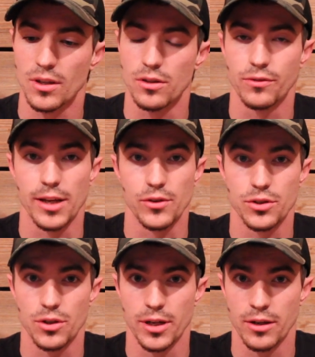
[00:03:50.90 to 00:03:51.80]
The flavors
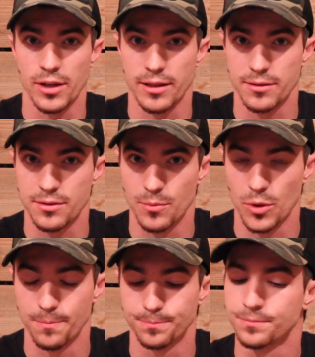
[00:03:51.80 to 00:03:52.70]
are starting out nice and
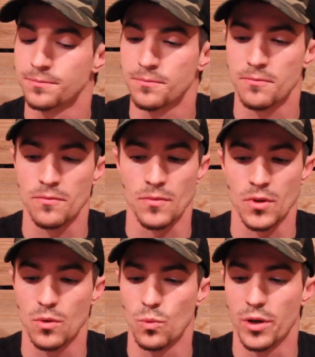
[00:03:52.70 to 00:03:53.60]
simple
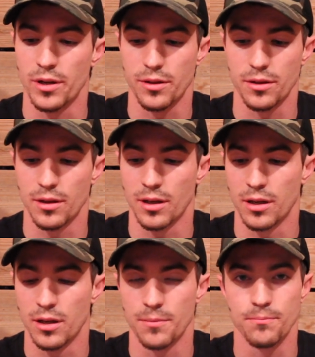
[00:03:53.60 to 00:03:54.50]
with
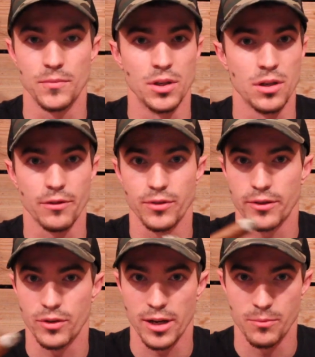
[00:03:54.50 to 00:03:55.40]
the nut
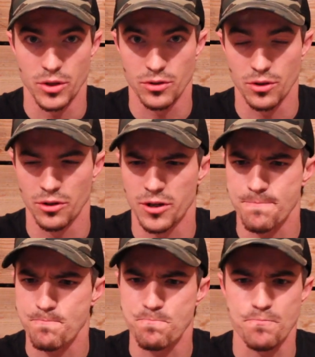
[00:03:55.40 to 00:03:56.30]
flavor I mentioned
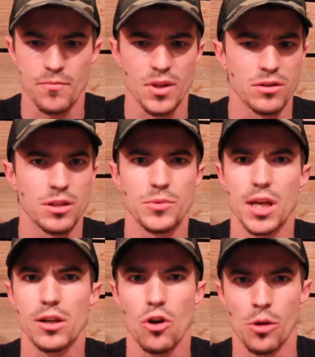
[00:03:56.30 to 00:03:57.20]
earlier. Seems
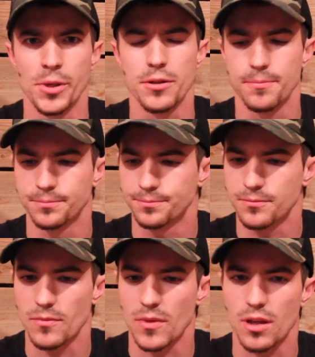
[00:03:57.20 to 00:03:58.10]
like an almond,
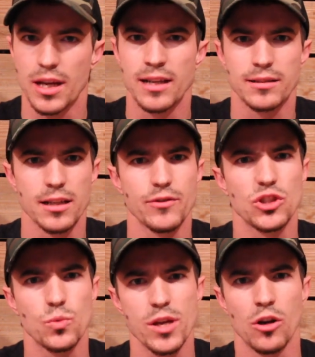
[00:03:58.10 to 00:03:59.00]
and it's kind of a
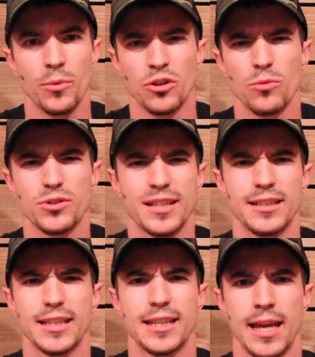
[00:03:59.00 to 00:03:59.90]
sweet almond, almost kind of like a